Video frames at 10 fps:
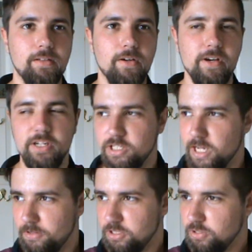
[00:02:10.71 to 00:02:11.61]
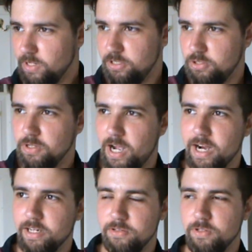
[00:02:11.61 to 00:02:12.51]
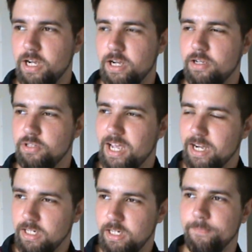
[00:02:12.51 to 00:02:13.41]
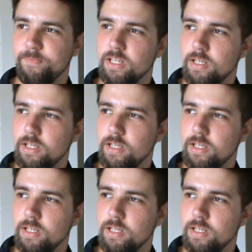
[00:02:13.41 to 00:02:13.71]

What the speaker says: guys down a straight track, attacking